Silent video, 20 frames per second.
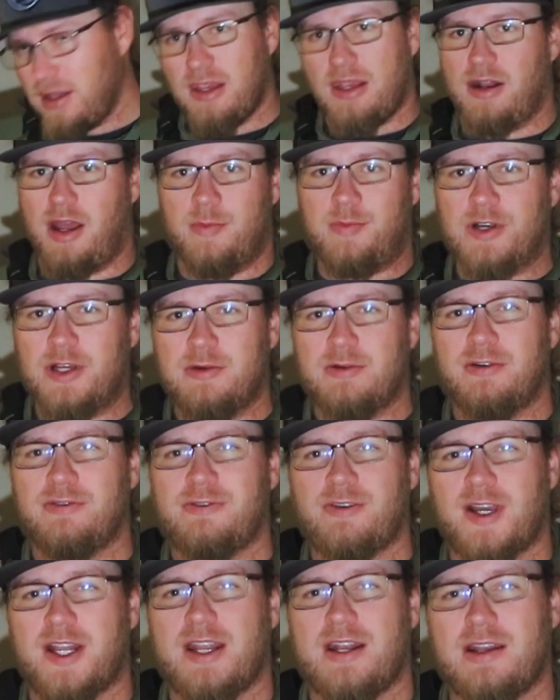you know, I probably wouldn't
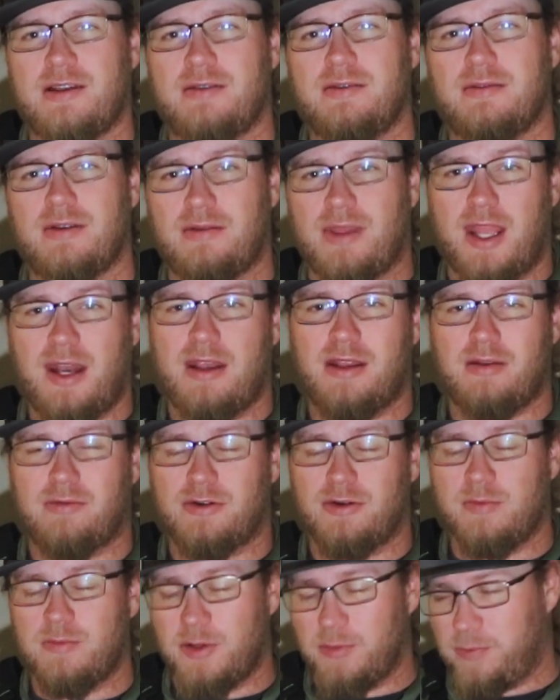find any of the
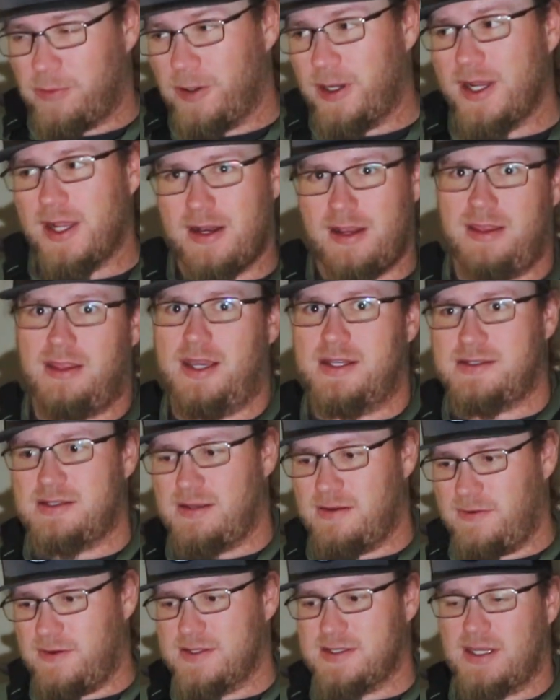room to put any of that
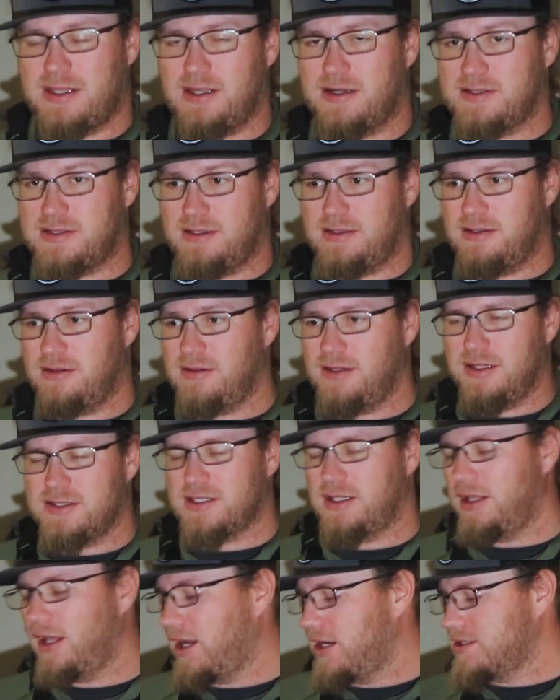stuff, because there's
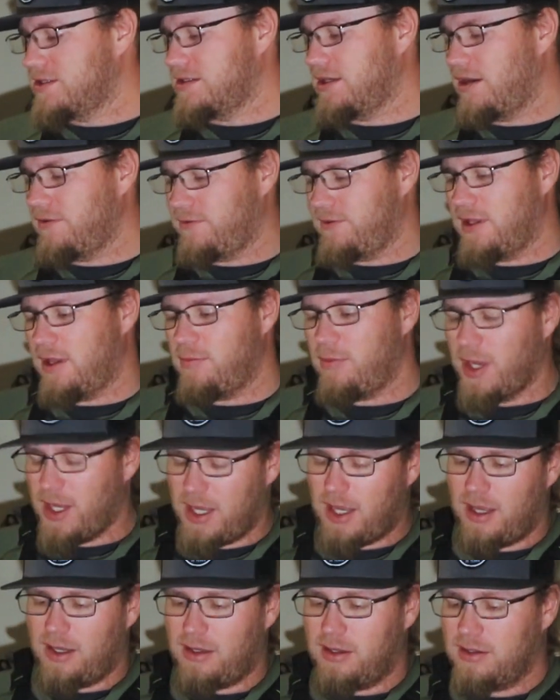a lot of stuff in that
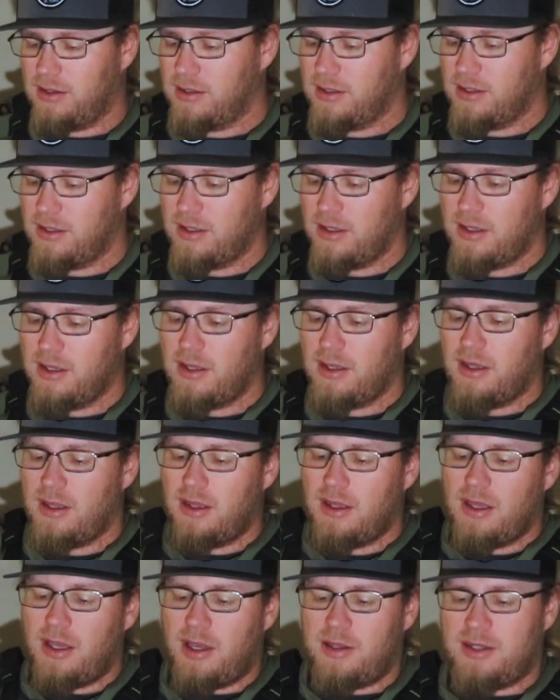bag.
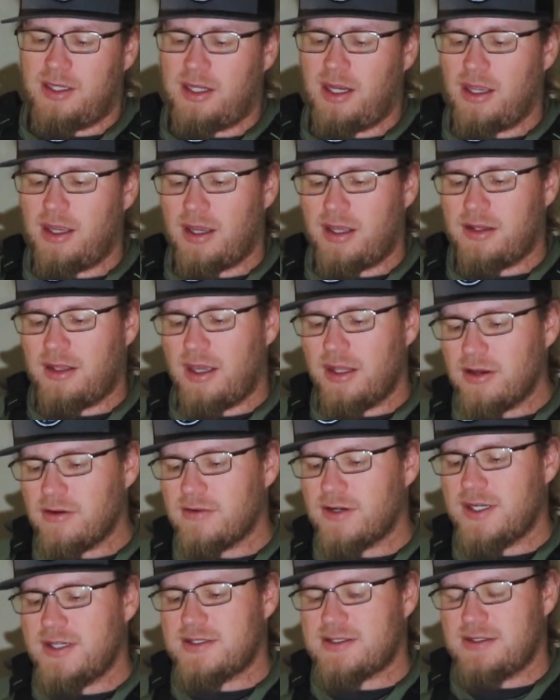And the other
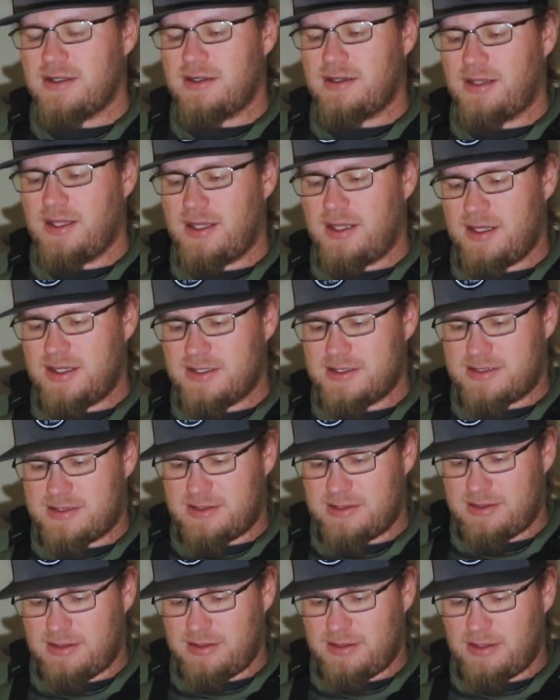reason
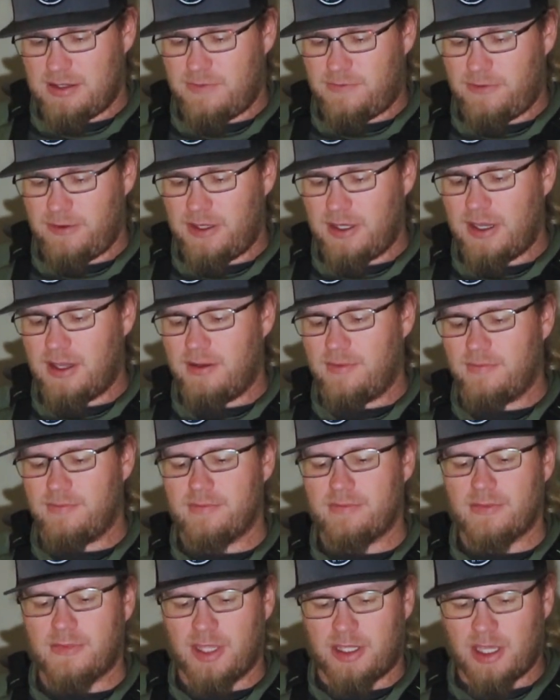is, if you get
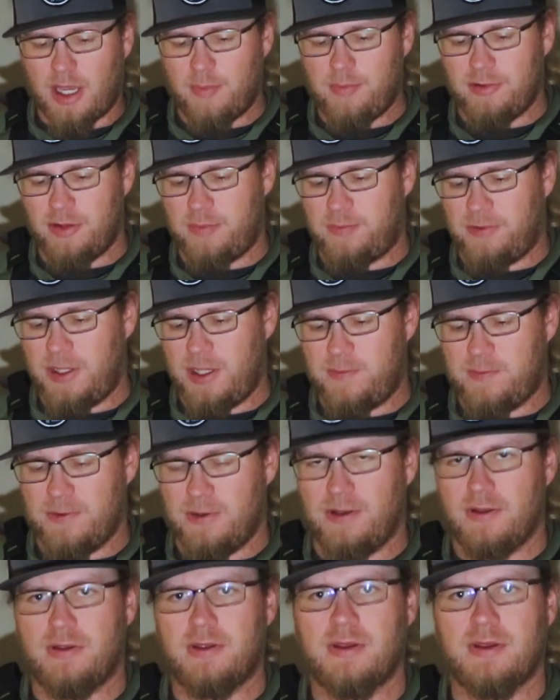a couple of
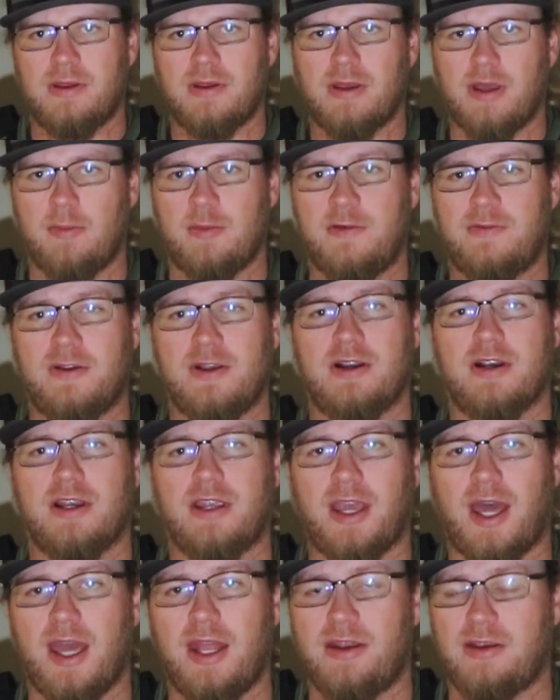people, if you're in a
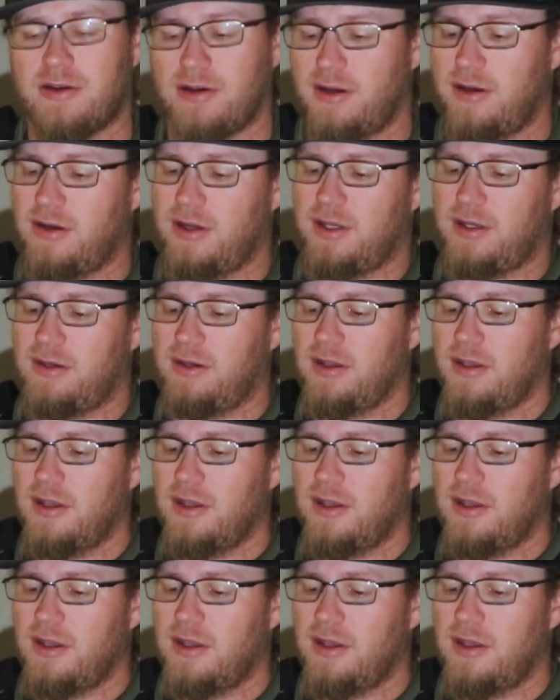guide crew and